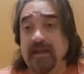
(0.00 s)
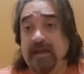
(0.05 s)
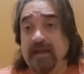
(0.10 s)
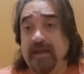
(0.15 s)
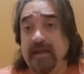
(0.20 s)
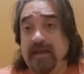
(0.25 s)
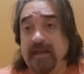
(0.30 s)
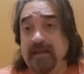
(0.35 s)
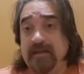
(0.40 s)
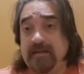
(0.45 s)

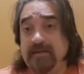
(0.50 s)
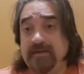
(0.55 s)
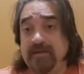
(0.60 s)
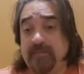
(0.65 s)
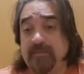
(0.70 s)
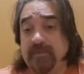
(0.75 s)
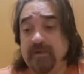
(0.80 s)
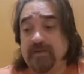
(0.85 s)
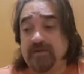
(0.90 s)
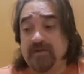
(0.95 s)

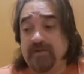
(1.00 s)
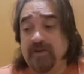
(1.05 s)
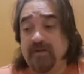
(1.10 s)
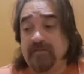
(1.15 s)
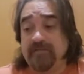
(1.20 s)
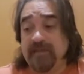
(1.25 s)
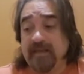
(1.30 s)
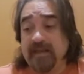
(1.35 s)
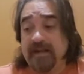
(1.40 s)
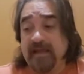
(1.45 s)
and some of the
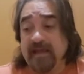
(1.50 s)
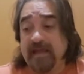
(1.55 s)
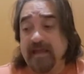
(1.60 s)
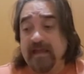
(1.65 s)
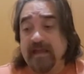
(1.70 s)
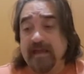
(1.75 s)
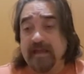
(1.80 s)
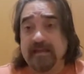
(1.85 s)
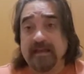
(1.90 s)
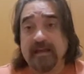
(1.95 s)
stuff that
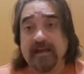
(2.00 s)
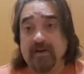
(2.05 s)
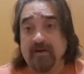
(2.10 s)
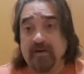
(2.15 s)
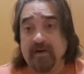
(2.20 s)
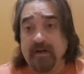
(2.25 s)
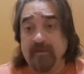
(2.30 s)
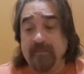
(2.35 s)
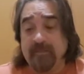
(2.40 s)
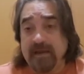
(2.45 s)
I
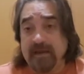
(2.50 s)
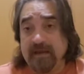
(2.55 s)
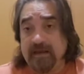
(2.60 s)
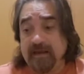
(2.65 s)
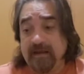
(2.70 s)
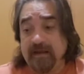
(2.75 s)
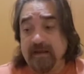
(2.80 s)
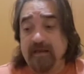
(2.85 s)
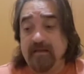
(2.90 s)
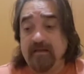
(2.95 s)
carry in
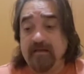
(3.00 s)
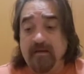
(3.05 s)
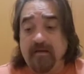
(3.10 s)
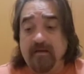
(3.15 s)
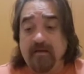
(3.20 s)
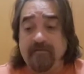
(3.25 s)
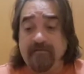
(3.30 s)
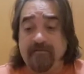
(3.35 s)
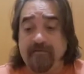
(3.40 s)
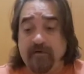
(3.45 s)
my kit.
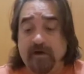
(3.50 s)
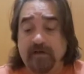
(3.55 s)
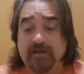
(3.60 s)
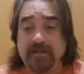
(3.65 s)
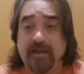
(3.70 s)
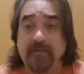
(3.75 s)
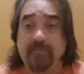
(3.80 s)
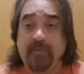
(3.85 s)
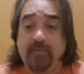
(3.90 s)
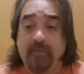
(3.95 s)

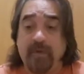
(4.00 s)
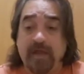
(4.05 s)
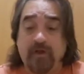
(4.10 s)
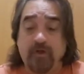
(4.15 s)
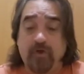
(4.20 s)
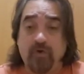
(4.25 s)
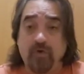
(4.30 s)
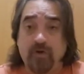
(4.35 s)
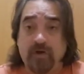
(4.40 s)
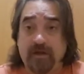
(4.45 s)
For example,
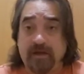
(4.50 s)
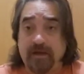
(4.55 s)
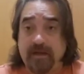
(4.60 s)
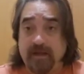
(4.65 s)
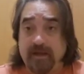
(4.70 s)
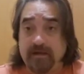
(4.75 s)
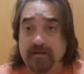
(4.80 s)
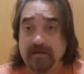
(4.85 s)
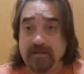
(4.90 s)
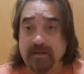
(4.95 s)
my
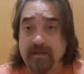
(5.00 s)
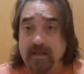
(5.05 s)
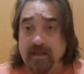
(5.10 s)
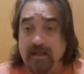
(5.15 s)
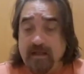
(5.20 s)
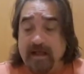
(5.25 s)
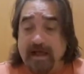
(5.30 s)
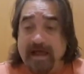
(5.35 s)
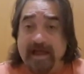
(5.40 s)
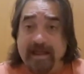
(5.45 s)
cook kit,
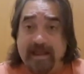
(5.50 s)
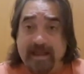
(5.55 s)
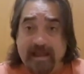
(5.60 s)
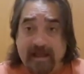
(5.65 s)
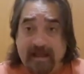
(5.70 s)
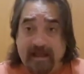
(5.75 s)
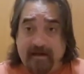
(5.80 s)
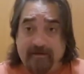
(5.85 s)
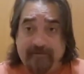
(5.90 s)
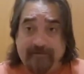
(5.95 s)
I
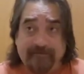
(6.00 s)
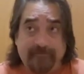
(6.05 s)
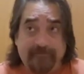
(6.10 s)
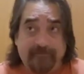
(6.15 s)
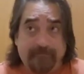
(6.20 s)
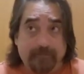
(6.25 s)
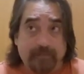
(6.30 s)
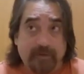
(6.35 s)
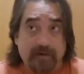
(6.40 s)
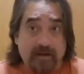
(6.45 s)

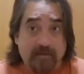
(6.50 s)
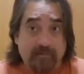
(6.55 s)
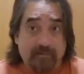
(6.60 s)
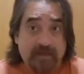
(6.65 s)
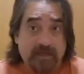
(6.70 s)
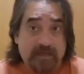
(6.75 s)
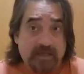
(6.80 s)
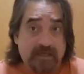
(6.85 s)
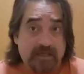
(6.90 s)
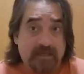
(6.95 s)
have
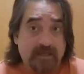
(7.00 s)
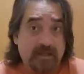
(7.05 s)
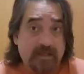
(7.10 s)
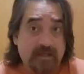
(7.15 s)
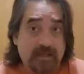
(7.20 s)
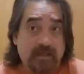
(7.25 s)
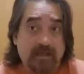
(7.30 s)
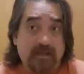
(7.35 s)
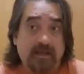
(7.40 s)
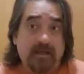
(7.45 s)

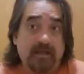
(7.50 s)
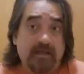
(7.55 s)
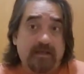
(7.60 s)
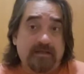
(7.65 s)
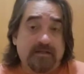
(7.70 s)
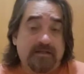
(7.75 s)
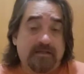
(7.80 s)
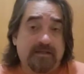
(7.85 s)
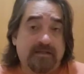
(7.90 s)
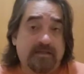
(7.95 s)
probably
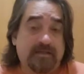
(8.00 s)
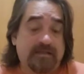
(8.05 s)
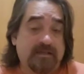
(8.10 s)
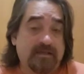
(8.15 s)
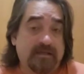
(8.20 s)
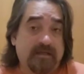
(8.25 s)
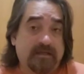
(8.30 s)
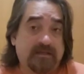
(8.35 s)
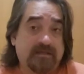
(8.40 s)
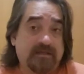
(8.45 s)

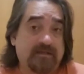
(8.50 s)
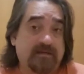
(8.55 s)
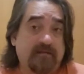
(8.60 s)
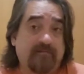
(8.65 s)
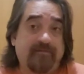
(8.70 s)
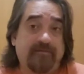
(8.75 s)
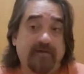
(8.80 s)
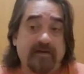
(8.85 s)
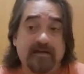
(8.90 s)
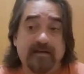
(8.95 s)
6
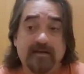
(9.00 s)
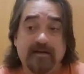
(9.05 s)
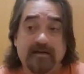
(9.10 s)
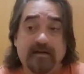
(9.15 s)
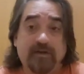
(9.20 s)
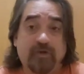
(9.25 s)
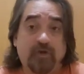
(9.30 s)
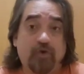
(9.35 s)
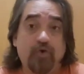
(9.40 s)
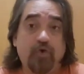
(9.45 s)
different
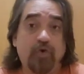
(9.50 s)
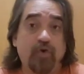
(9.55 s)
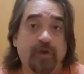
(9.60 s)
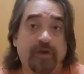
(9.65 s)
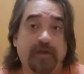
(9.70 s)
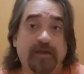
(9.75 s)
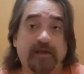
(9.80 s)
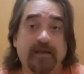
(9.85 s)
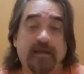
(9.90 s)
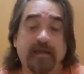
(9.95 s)

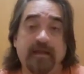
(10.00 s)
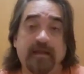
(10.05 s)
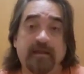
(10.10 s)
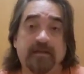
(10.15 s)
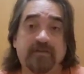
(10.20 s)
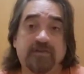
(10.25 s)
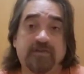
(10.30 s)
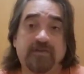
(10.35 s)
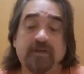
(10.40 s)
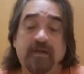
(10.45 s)
cook
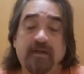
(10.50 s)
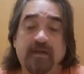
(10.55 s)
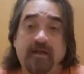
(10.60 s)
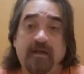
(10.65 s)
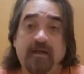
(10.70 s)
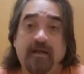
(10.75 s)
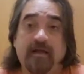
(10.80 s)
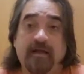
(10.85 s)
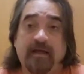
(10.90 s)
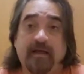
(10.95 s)
kits
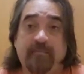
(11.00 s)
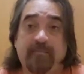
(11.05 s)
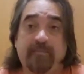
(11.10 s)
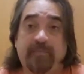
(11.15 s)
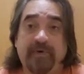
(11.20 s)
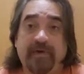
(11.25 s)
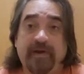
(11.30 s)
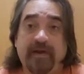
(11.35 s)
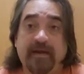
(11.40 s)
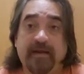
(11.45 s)
I
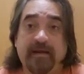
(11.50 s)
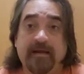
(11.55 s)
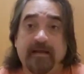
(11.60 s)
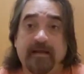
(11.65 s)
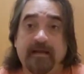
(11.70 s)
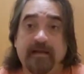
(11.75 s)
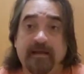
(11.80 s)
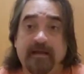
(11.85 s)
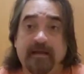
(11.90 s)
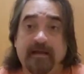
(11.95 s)

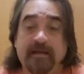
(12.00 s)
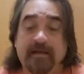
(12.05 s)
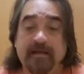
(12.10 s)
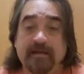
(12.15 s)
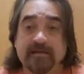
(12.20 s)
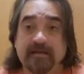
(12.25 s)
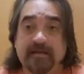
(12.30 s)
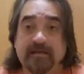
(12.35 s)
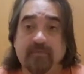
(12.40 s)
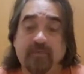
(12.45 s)
bring,
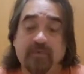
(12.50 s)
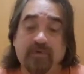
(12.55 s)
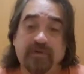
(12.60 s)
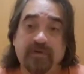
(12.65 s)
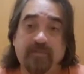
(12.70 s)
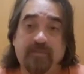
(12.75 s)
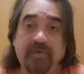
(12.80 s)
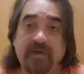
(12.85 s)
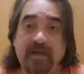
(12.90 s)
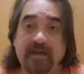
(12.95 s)
because it
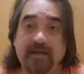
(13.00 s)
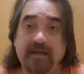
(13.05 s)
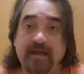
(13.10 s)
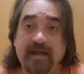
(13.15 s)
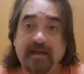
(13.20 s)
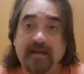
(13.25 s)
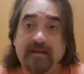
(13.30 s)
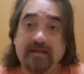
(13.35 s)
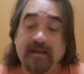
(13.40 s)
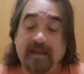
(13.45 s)
will
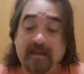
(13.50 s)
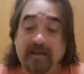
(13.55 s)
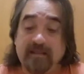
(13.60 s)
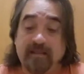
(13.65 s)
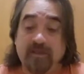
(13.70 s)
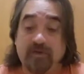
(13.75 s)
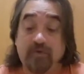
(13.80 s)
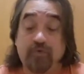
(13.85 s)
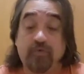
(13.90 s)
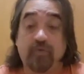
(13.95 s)
depend on
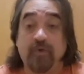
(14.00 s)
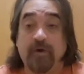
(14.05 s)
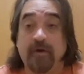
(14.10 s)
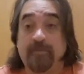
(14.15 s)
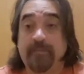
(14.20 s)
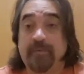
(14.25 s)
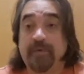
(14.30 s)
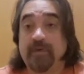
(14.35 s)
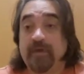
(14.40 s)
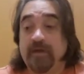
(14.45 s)
like the
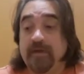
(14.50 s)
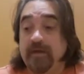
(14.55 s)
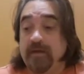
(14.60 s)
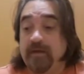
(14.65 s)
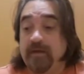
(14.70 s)
trip